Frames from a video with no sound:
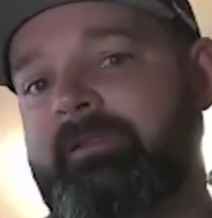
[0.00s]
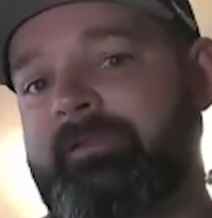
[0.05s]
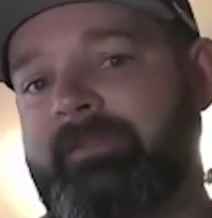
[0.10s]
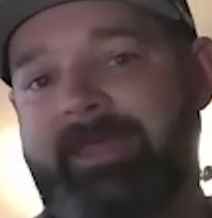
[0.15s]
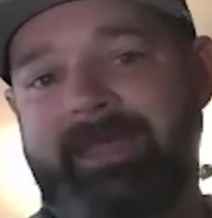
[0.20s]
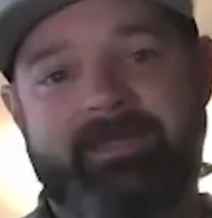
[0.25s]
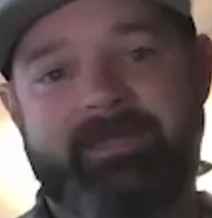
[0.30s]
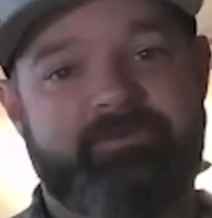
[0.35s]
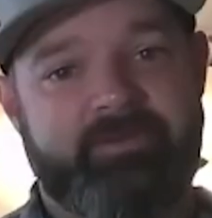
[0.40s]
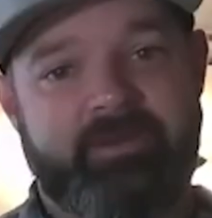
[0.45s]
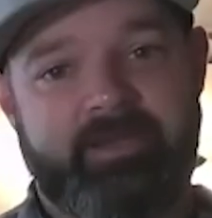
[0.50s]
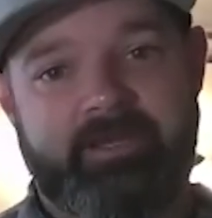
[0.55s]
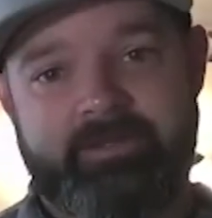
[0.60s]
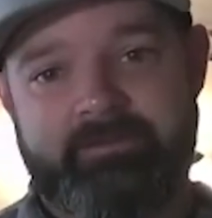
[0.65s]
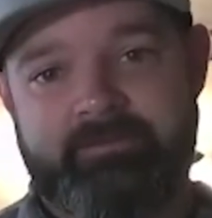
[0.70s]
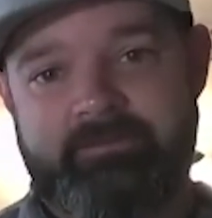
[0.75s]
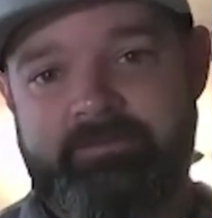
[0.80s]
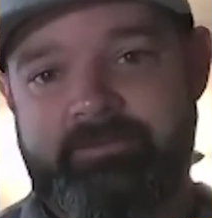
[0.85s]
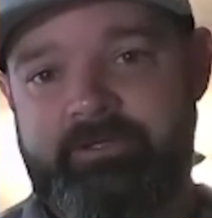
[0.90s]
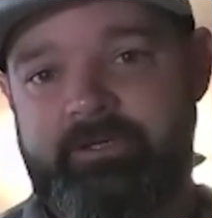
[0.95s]
That's it.
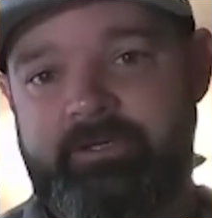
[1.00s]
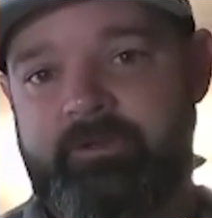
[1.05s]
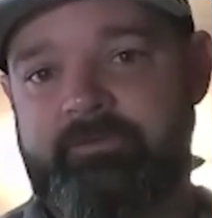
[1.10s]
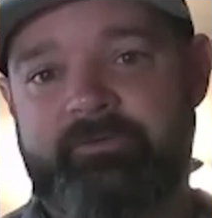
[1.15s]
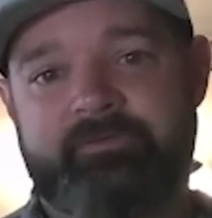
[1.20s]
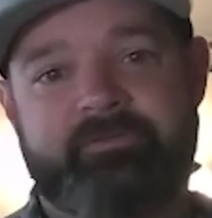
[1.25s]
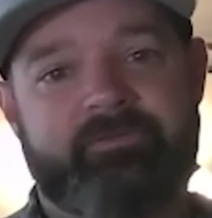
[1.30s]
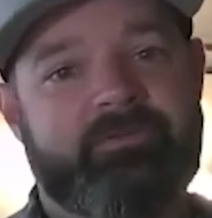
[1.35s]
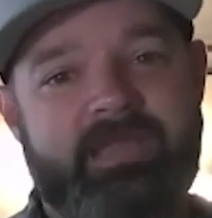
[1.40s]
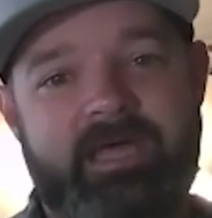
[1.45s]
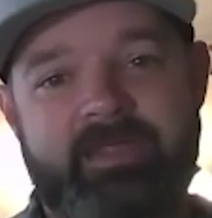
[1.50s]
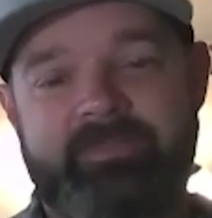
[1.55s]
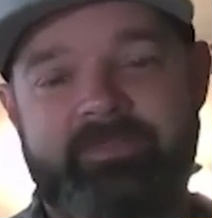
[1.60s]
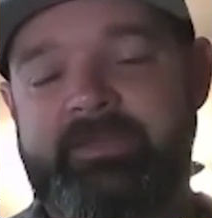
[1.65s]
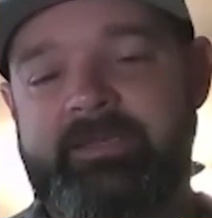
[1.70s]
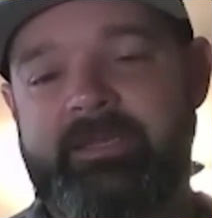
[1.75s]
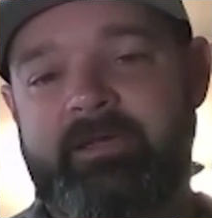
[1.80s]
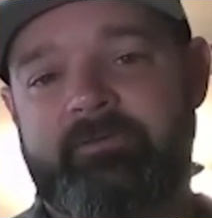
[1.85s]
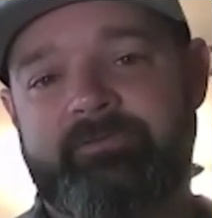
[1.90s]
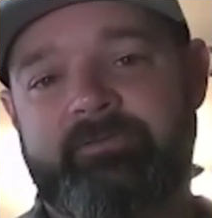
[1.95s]
There's
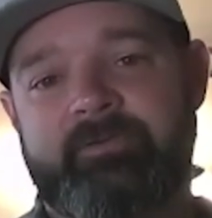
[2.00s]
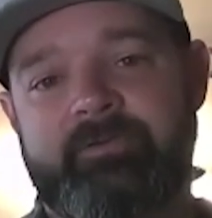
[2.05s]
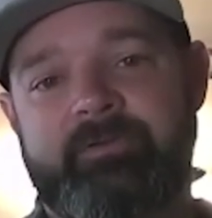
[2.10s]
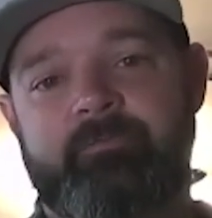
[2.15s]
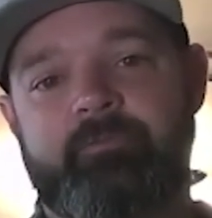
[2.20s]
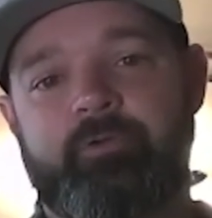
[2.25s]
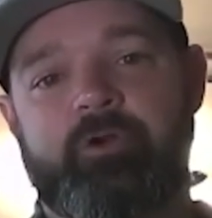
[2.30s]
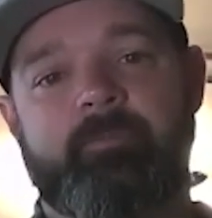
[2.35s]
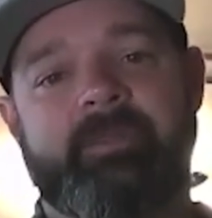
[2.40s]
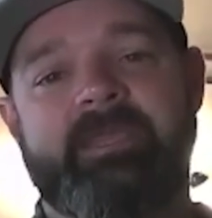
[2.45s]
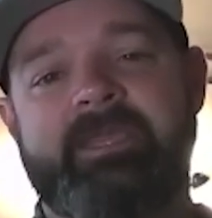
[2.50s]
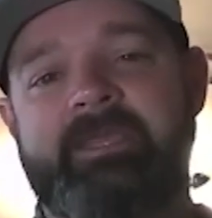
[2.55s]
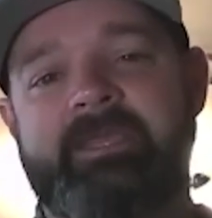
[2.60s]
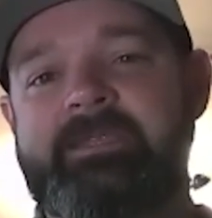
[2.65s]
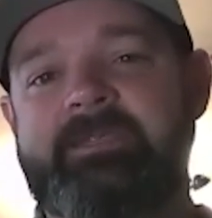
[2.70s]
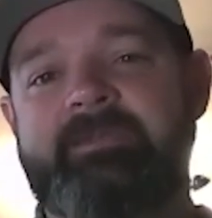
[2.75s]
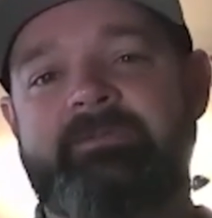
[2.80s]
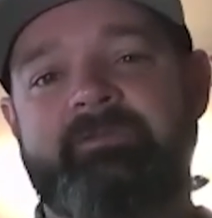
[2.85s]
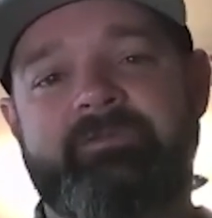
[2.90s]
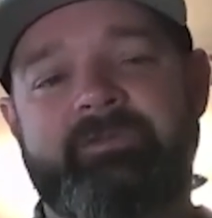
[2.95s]
nothing else in the room.
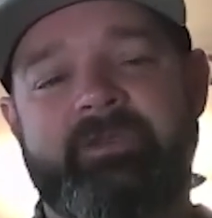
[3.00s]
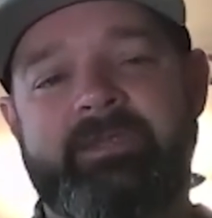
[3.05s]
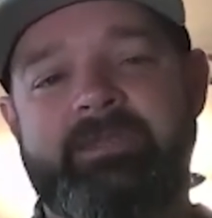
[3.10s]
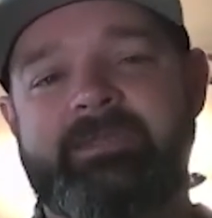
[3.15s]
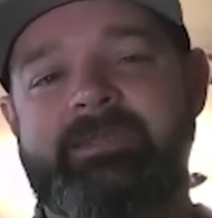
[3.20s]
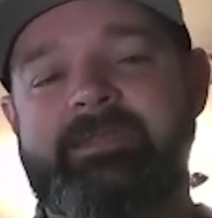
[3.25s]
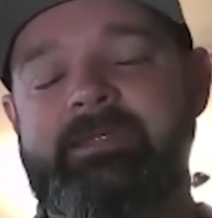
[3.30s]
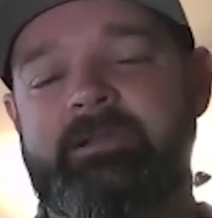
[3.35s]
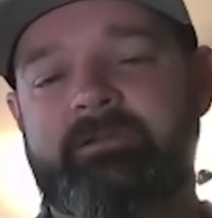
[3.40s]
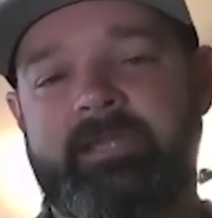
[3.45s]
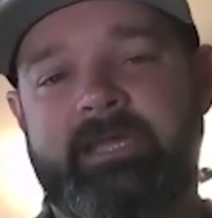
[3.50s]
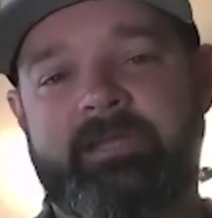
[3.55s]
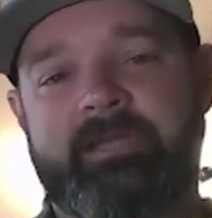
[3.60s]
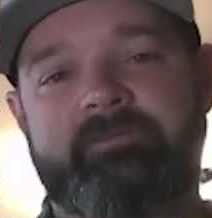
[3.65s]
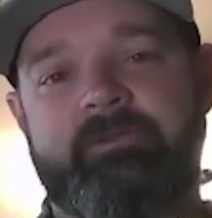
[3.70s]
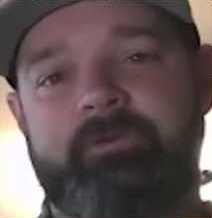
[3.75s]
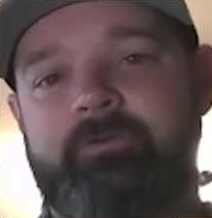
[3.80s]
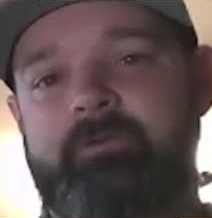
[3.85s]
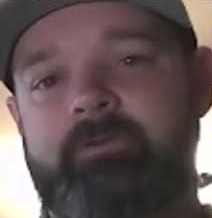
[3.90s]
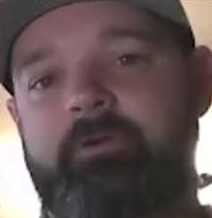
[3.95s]
Any
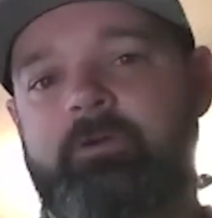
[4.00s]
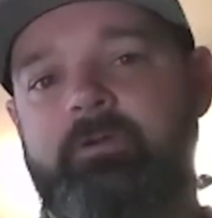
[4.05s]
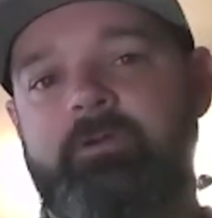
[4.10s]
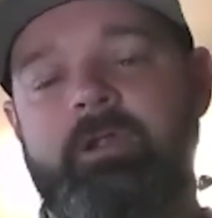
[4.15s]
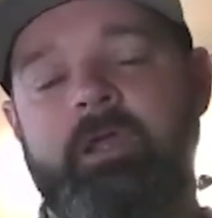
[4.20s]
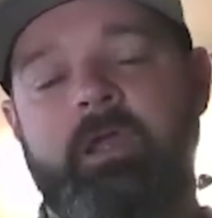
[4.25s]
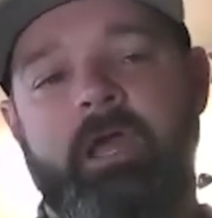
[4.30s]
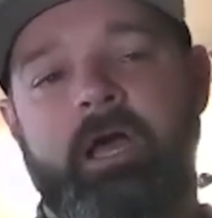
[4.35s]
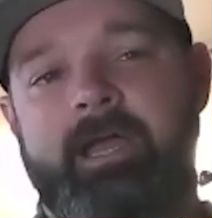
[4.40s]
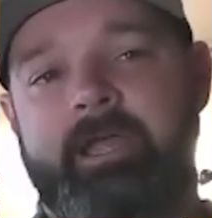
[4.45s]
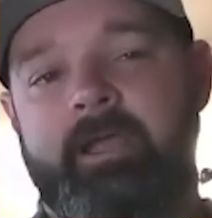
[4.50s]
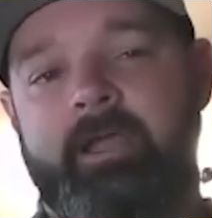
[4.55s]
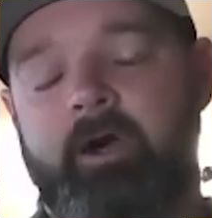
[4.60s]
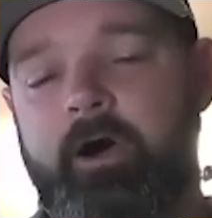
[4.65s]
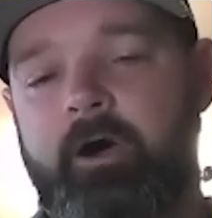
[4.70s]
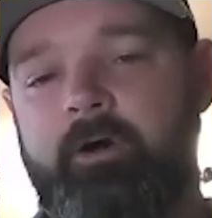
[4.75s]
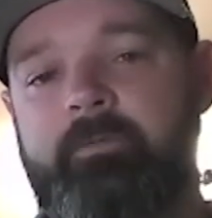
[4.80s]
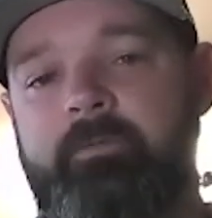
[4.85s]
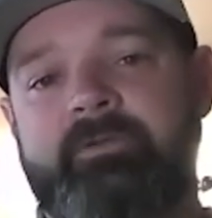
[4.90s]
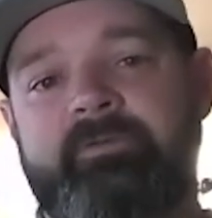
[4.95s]
electrical, I
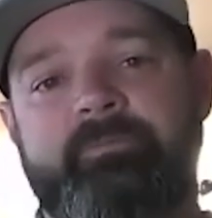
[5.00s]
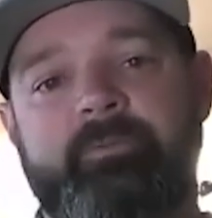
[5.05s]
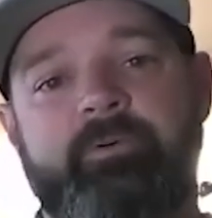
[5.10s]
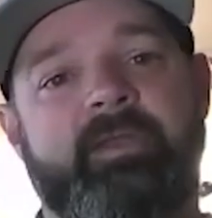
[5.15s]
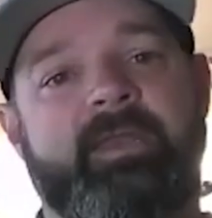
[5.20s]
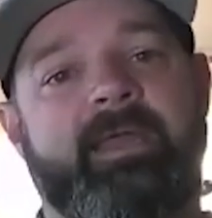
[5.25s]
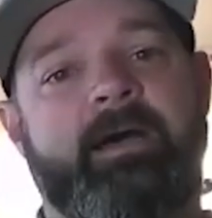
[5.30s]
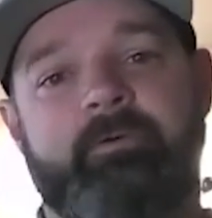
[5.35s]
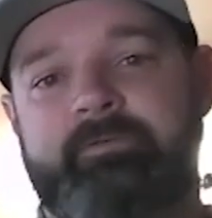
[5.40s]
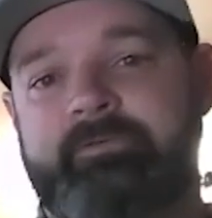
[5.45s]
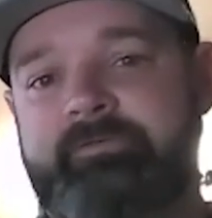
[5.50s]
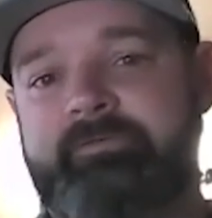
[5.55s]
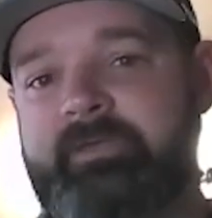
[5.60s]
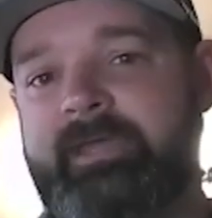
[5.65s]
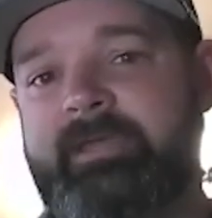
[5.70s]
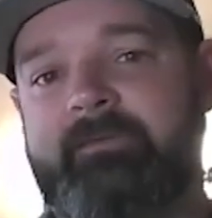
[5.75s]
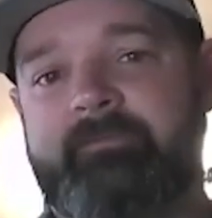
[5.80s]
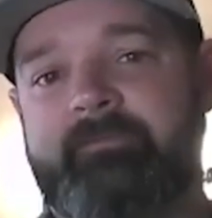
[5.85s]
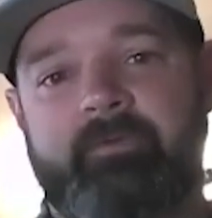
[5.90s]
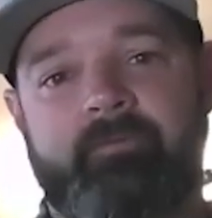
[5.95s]
always put
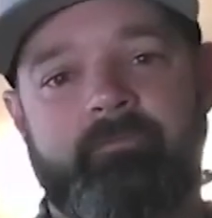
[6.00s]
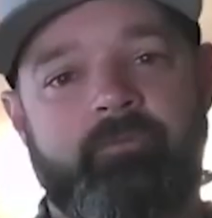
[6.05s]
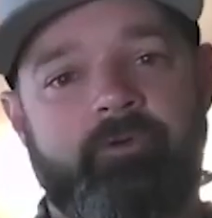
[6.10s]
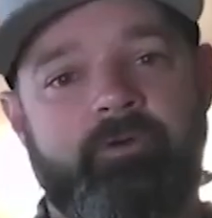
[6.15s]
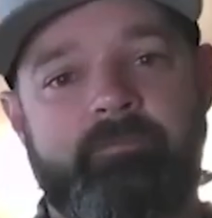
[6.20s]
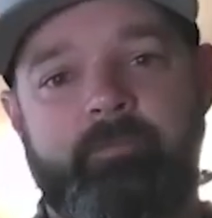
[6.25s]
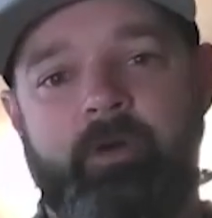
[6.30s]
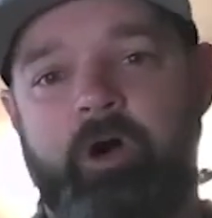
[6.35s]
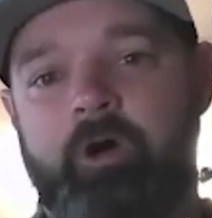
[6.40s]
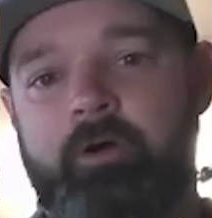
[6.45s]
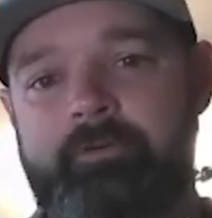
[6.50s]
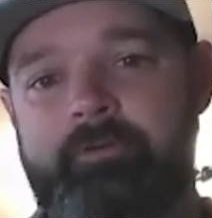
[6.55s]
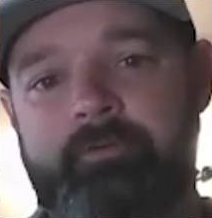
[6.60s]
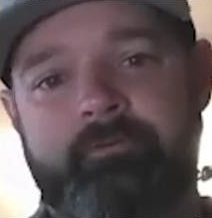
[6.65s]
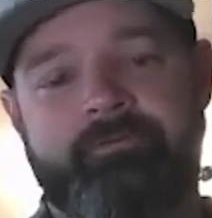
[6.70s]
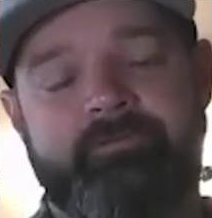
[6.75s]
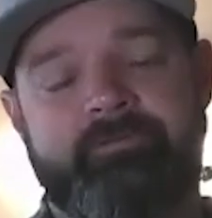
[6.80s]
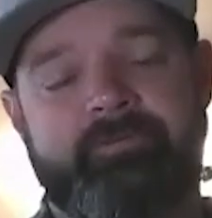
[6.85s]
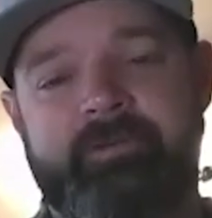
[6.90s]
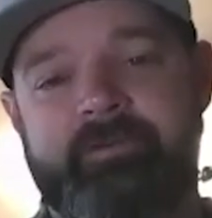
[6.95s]
outside of the room. All
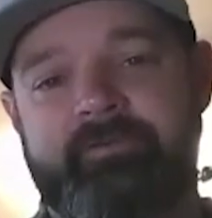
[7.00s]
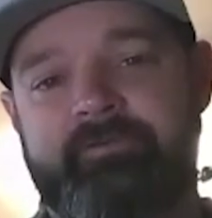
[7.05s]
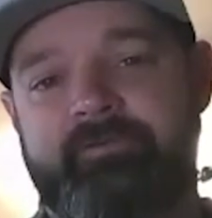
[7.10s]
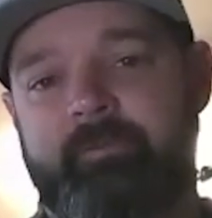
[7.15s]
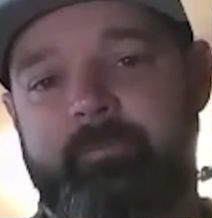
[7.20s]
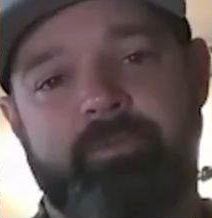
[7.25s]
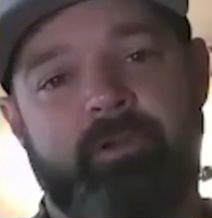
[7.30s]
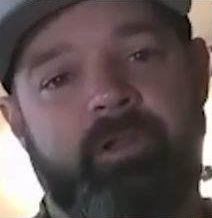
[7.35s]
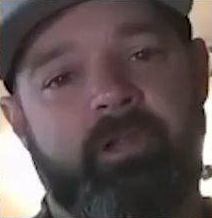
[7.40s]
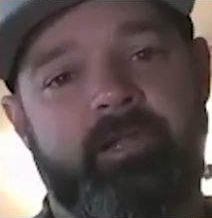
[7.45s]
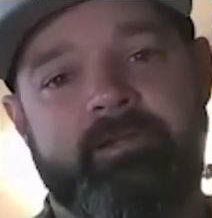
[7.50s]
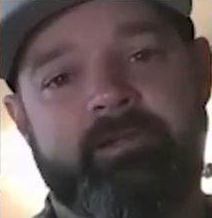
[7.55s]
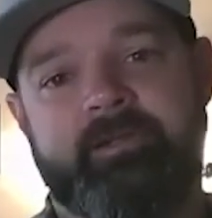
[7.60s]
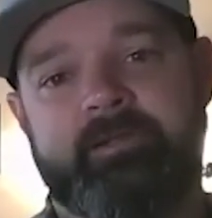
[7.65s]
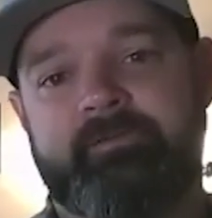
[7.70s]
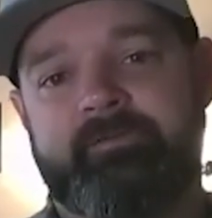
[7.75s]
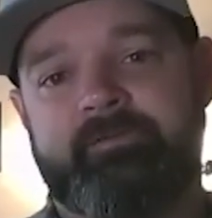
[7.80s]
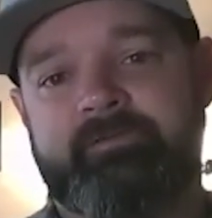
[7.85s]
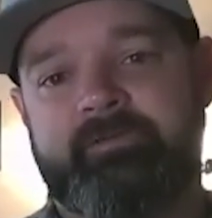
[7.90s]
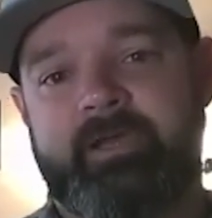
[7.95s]
you'll see is the plug
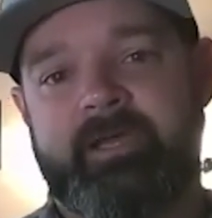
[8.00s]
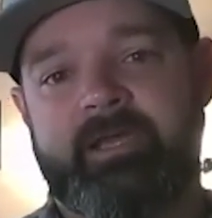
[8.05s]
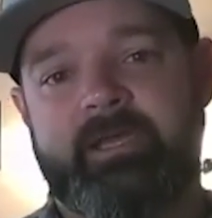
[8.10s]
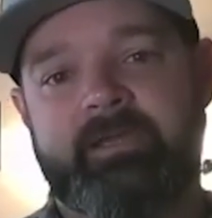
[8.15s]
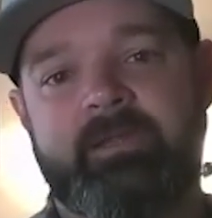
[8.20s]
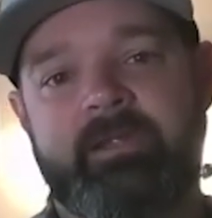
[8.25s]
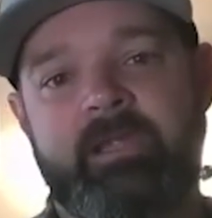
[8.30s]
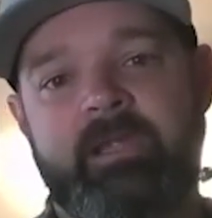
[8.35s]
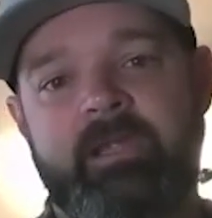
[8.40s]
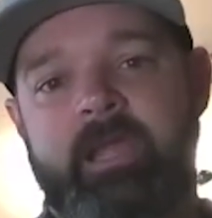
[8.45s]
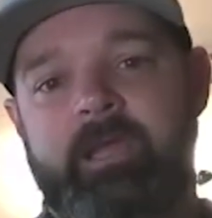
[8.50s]
inside.